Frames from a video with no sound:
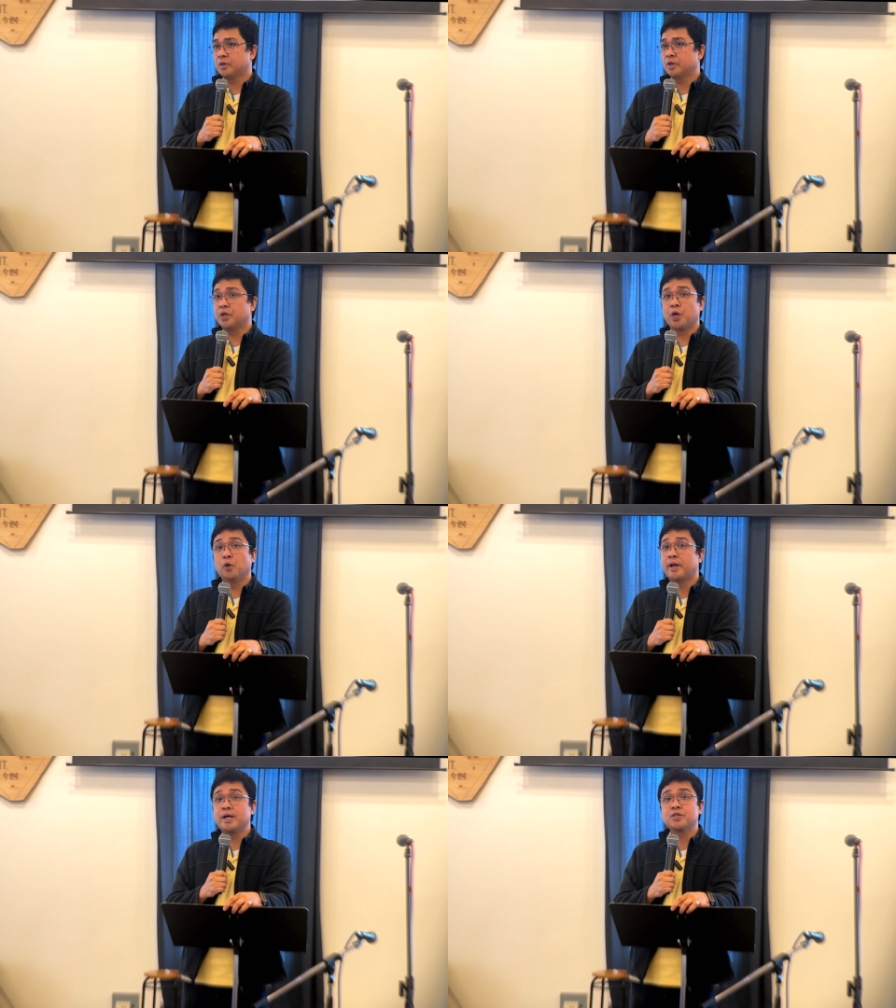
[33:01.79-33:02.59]
The
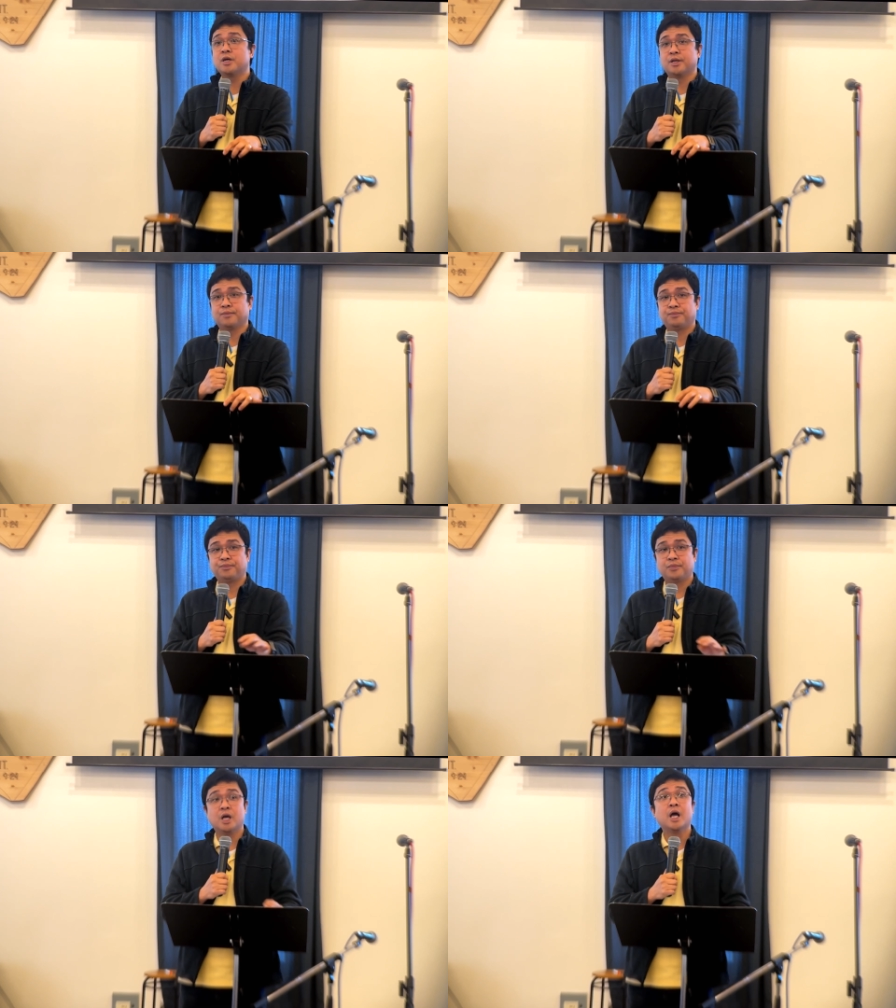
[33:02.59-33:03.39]
old has gone,
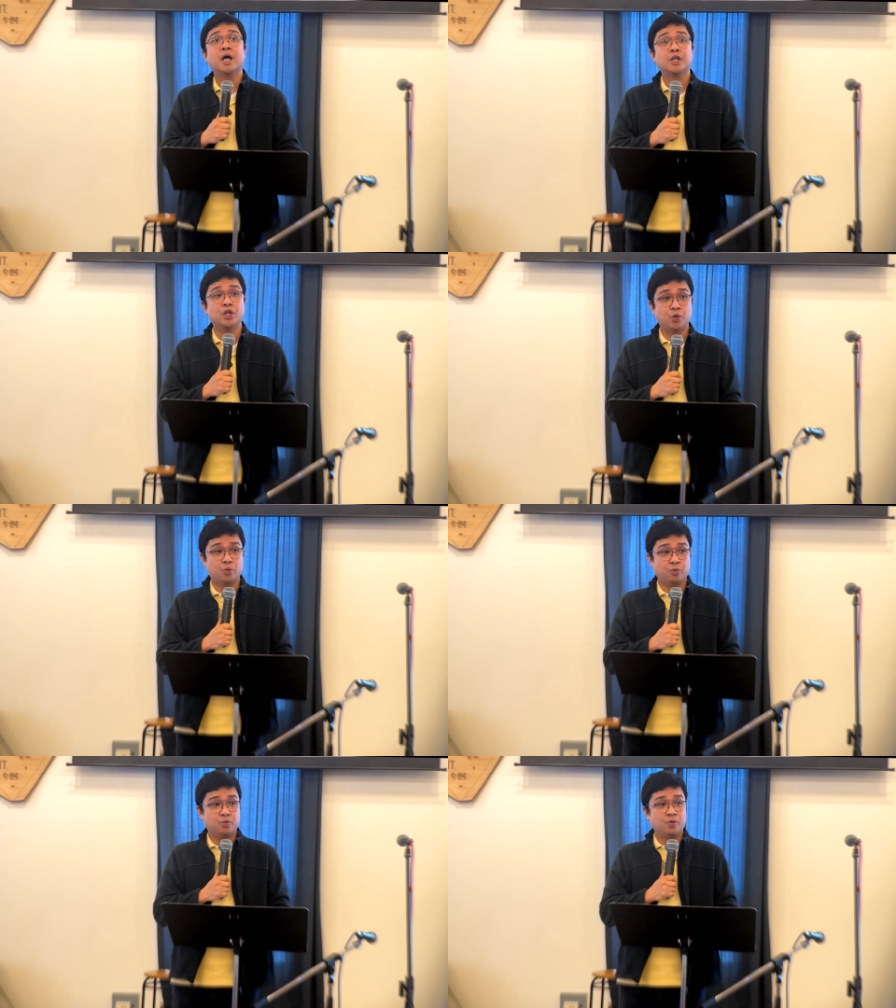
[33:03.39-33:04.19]
the
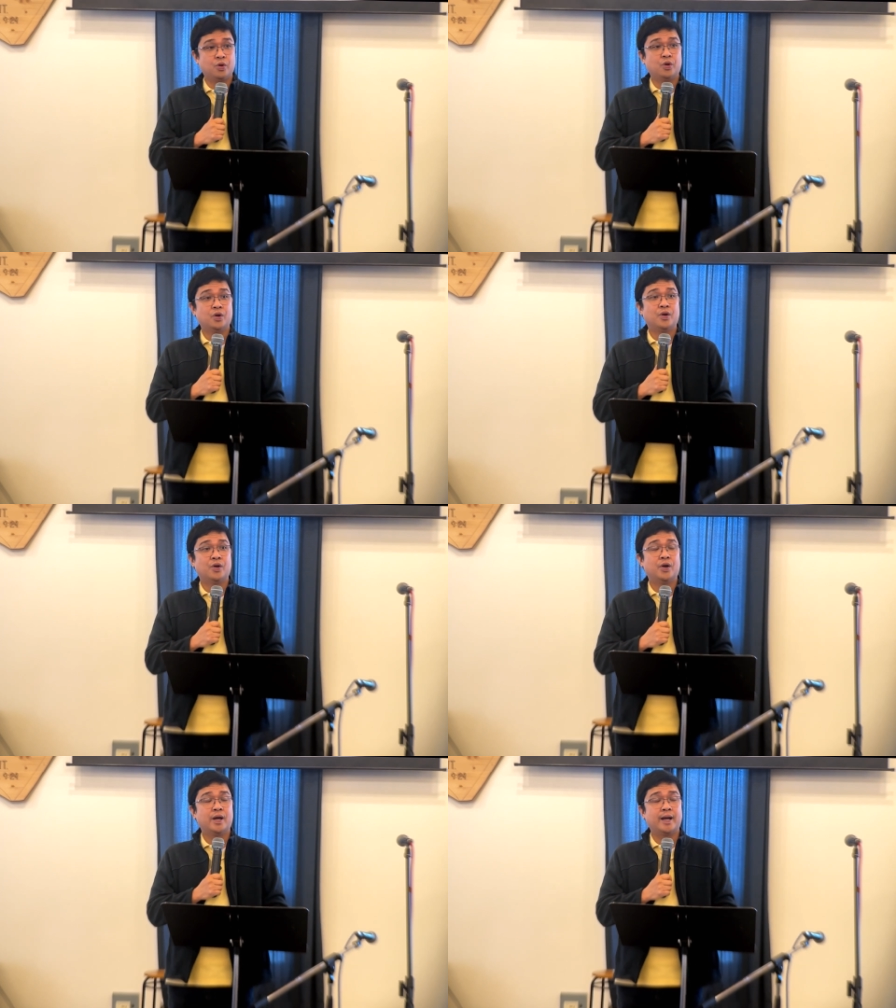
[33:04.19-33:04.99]
new
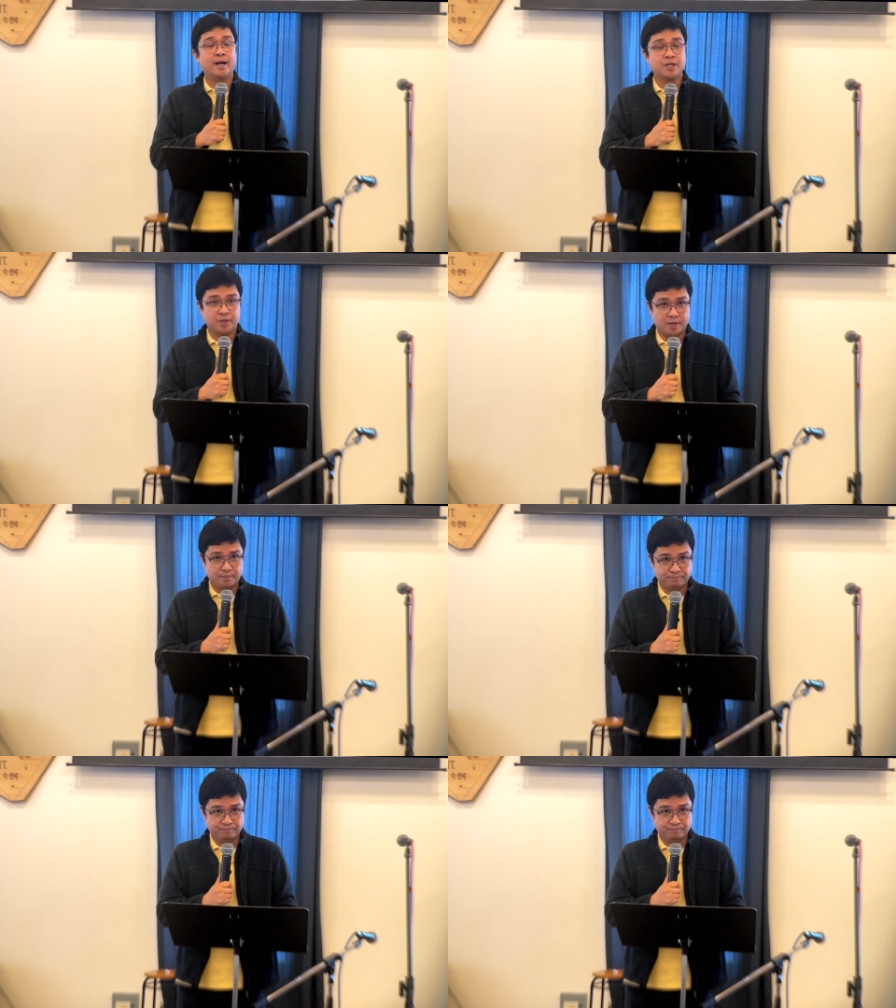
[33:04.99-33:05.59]
has come.